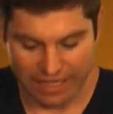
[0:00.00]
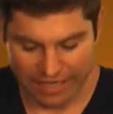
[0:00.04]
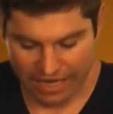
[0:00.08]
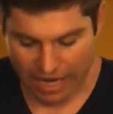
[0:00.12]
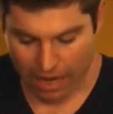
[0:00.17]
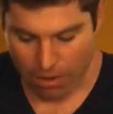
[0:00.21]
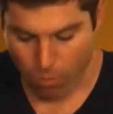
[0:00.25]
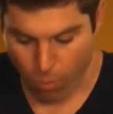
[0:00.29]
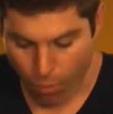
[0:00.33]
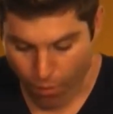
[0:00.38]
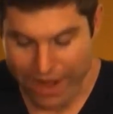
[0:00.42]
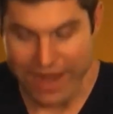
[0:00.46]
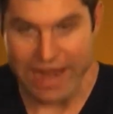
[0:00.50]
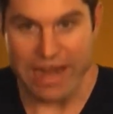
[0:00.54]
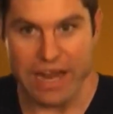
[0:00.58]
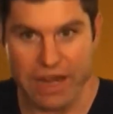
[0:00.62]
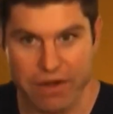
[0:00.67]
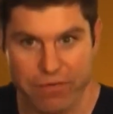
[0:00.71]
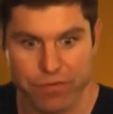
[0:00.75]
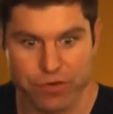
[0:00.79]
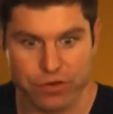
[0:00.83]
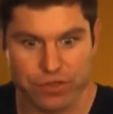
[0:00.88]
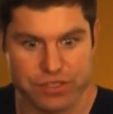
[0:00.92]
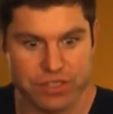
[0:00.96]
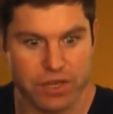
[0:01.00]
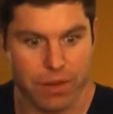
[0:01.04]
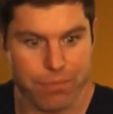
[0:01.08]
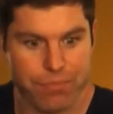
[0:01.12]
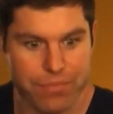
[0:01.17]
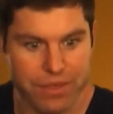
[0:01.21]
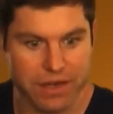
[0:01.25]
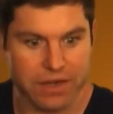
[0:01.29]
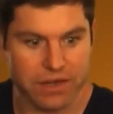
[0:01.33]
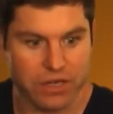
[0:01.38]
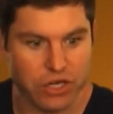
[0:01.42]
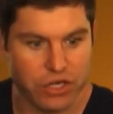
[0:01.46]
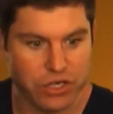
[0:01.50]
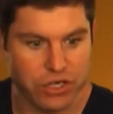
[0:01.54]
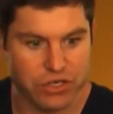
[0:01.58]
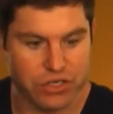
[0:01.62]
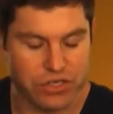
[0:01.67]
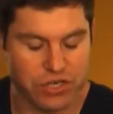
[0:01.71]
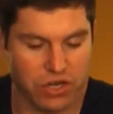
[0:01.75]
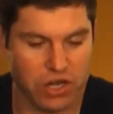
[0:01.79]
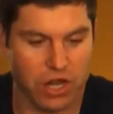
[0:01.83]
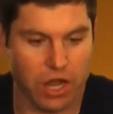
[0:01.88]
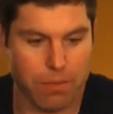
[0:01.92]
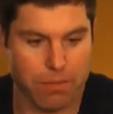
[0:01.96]
I'm waiting for something
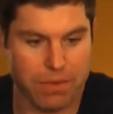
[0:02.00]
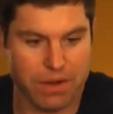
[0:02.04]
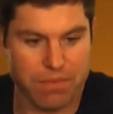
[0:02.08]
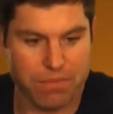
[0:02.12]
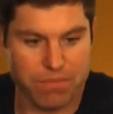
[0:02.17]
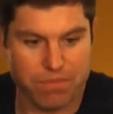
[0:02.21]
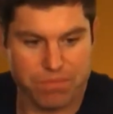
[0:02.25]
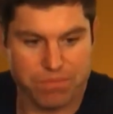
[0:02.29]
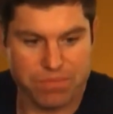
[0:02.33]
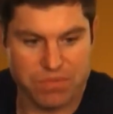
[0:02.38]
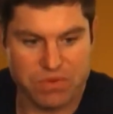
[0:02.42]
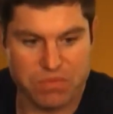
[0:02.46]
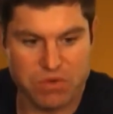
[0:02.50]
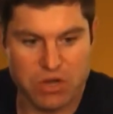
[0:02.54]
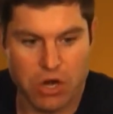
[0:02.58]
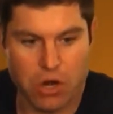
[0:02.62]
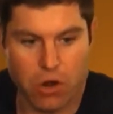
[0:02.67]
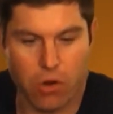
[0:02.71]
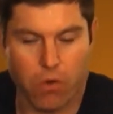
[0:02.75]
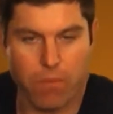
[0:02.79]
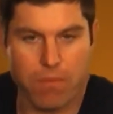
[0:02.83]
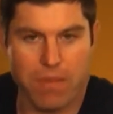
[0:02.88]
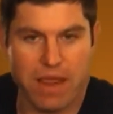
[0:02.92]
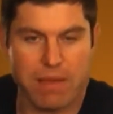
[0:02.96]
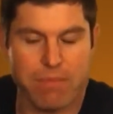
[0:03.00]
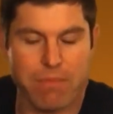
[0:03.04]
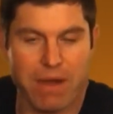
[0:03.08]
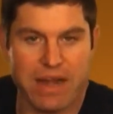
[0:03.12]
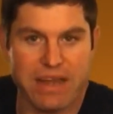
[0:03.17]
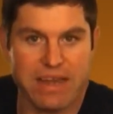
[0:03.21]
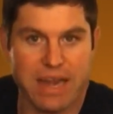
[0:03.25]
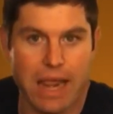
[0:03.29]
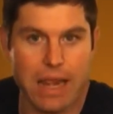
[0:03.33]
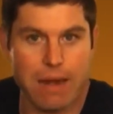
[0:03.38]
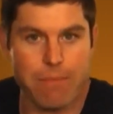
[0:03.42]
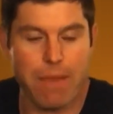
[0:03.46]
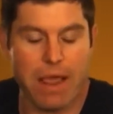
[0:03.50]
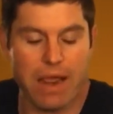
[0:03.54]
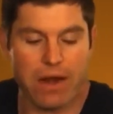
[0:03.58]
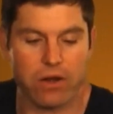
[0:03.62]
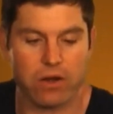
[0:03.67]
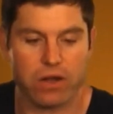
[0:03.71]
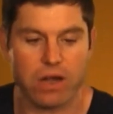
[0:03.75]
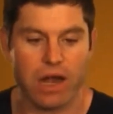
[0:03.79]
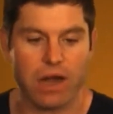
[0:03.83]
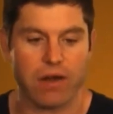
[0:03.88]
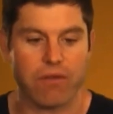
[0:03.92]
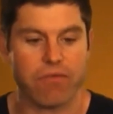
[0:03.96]
to come and make my day better
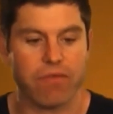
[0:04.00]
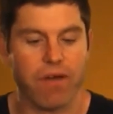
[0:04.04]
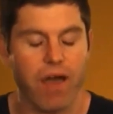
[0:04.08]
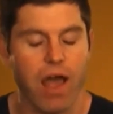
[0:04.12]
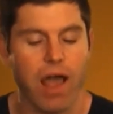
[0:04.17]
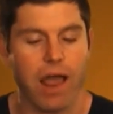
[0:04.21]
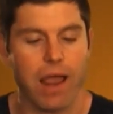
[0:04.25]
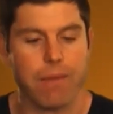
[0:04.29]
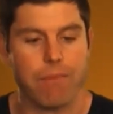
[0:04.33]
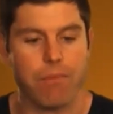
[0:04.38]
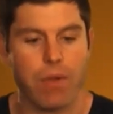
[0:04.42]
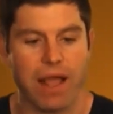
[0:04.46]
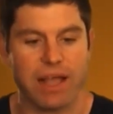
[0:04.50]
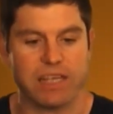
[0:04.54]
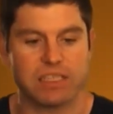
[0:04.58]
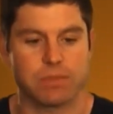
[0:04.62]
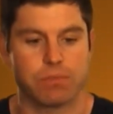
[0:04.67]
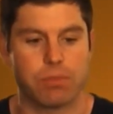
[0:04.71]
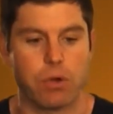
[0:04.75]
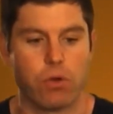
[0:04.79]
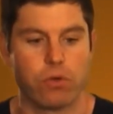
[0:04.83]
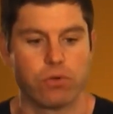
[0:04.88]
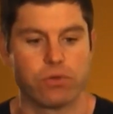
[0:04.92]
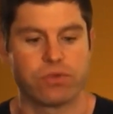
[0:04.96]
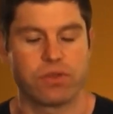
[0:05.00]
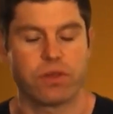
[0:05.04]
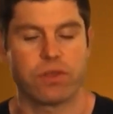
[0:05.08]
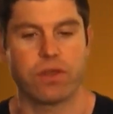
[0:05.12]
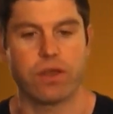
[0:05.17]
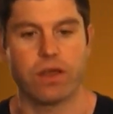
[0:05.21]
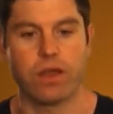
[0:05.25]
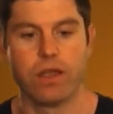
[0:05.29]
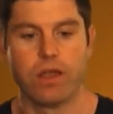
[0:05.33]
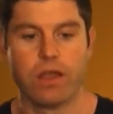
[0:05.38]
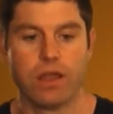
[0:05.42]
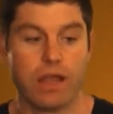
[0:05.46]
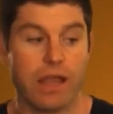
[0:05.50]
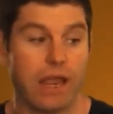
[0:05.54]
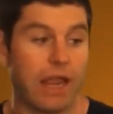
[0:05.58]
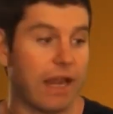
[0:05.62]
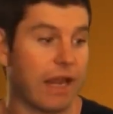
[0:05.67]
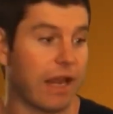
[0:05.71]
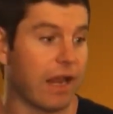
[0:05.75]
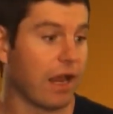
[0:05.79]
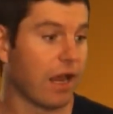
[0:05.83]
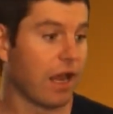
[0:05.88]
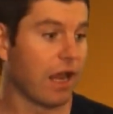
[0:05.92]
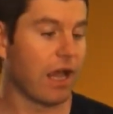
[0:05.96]
kind of vibe, as opposed to the,
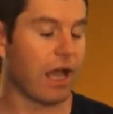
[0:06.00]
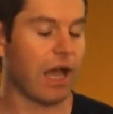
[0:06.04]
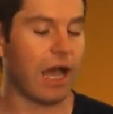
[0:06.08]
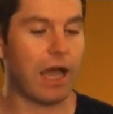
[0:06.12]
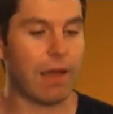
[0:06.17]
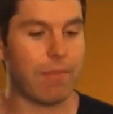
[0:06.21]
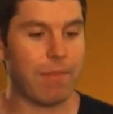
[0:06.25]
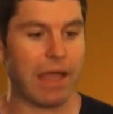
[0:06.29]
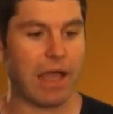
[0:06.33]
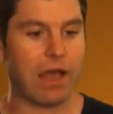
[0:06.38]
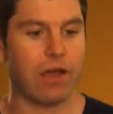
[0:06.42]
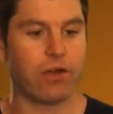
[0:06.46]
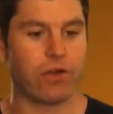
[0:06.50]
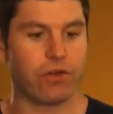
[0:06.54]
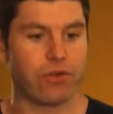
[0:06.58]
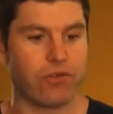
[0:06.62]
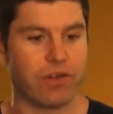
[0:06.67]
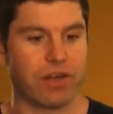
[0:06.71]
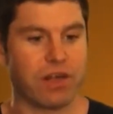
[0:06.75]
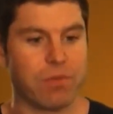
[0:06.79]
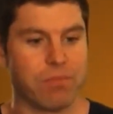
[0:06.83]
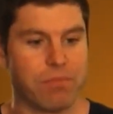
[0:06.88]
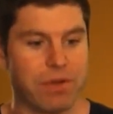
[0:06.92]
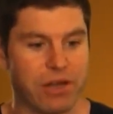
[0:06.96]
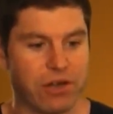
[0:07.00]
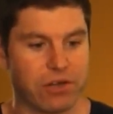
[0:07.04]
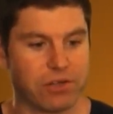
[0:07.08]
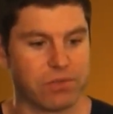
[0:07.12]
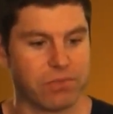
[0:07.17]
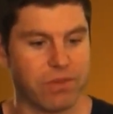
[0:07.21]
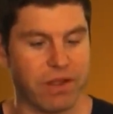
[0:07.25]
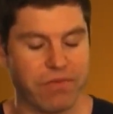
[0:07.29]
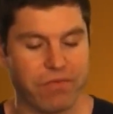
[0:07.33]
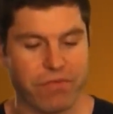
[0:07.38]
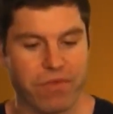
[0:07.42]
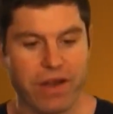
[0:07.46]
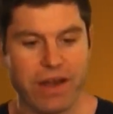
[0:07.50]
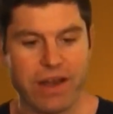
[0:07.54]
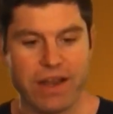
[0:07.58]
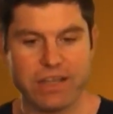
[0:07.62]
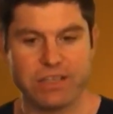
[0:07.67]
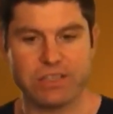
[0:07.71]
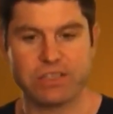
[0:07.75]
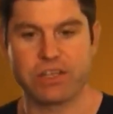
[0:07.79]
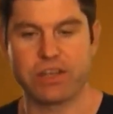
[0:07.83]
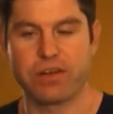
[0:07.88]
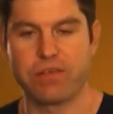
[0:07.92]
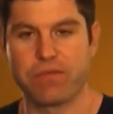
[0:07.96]
hey, I'm out drinking beers with my
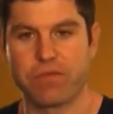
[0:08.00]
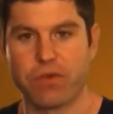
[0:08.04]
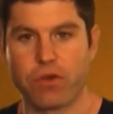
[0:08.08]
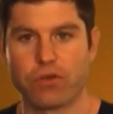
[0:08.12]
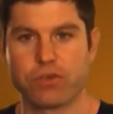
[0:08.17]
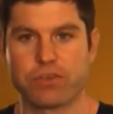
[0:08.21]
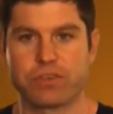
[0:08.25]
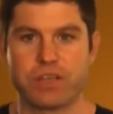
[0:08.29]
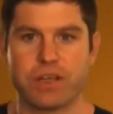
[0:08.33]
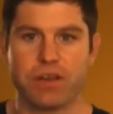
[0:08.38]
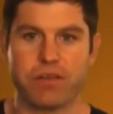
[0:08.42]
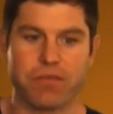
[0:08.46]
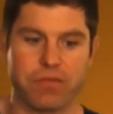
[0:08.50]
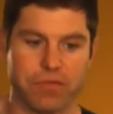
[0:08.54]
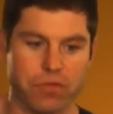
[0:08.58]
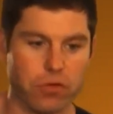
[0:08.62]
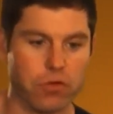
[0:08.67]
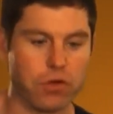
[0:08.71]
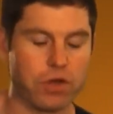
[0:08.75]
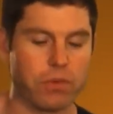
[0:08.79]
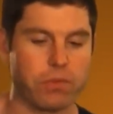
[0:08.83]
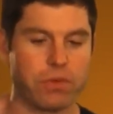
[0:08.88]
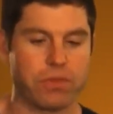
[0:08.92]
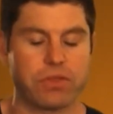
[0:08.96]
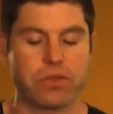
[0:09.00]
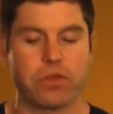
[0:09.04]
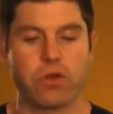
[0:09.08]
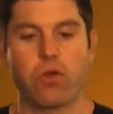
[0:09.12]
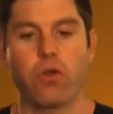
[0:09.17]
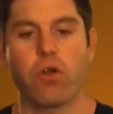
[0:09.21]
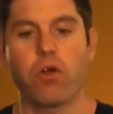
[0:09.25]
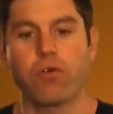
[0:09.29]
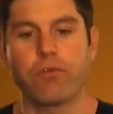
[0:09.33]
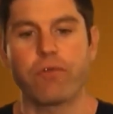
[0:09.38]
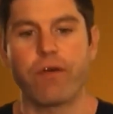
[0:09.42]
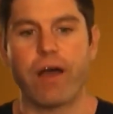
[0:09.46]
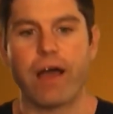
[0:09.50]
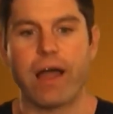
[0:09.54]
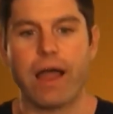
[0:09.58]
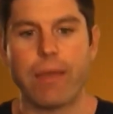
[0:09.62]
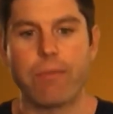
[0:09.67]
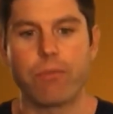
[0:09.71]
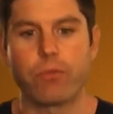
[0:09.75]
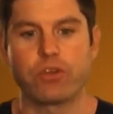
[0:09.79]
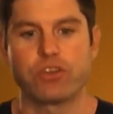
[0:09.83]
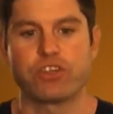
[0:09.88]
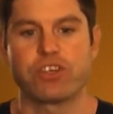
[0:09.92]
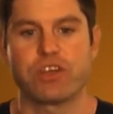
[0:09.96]
friends, conversing, flirting with girl vibe,
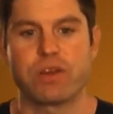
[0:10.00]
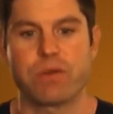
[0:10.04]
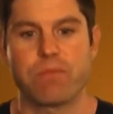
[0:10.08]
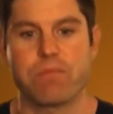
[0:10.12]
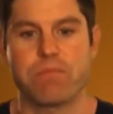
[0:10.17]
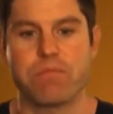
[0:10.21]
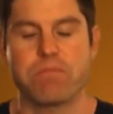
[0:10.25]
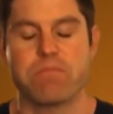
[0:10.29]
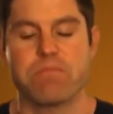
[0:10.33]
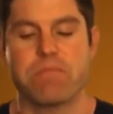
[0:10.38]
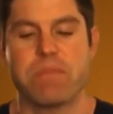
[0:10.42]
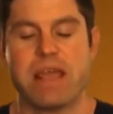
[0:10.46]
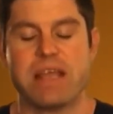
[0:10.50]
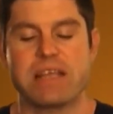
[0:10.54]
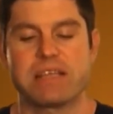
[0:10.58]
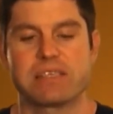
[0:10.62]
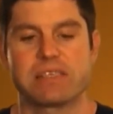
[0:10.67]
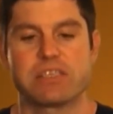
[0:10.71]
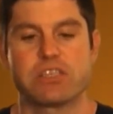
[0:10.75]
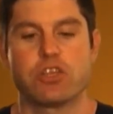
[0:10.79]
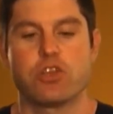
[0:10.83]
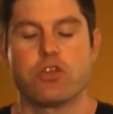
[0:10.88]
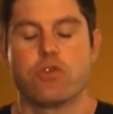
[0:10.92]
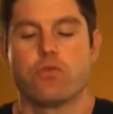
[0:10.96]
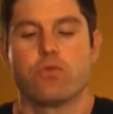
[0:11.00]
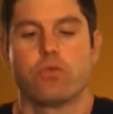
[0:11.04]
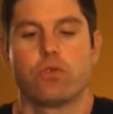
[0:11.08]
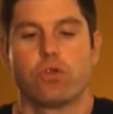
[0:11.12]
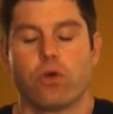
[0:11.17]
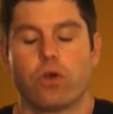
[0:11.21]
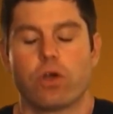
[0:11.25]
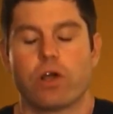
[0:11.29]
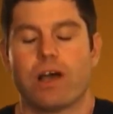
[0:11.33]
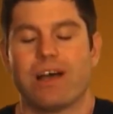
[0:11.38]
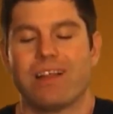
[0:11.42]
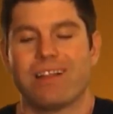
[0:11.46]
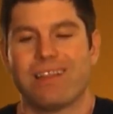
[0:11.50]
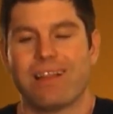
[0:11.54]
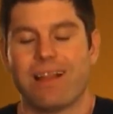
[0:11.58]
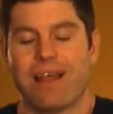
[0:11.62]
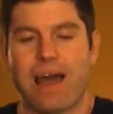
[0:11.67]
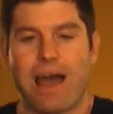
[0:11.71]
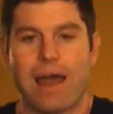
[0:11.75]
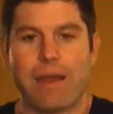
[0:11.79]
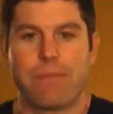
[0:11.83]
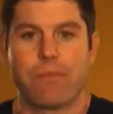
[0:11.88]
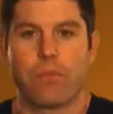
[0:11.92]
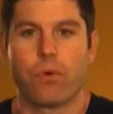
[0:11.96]
which makes you look a
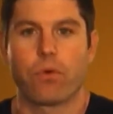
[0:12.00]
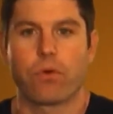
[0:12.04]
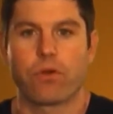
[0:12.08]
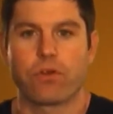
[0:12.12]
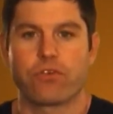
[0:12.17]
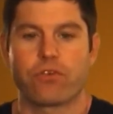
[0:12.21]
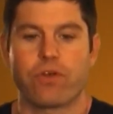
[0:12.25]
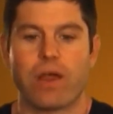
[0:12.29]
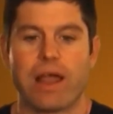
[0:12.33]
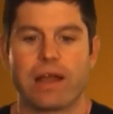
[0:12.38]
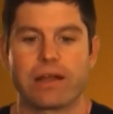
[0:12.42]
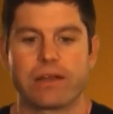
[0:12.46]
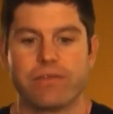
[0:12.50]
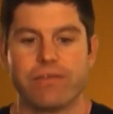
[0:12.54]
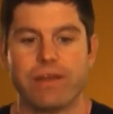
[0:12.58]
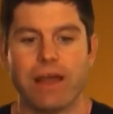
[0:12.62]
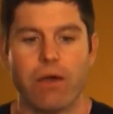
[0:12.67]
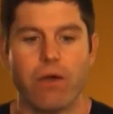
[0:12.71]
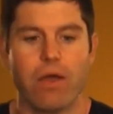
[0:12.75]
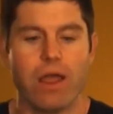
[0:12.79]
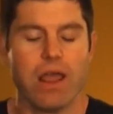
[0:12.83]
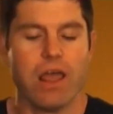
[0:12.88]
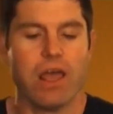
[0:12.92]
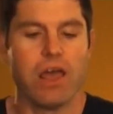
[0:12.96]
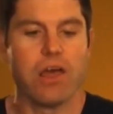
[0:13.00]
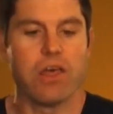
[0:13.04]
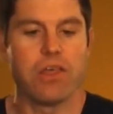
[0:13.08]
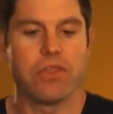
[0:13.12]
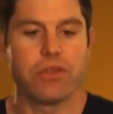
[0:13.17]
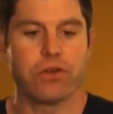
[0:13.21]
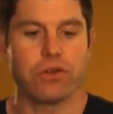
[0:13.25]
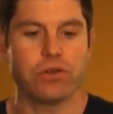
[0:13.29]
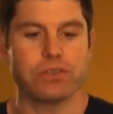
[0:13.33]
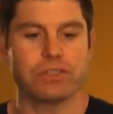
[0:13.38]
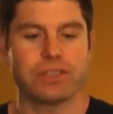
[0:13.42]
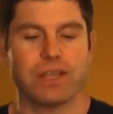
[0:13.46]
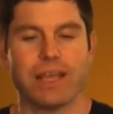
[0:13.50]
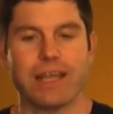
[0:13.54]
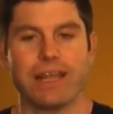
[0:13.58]
lot more attractive. Now, there's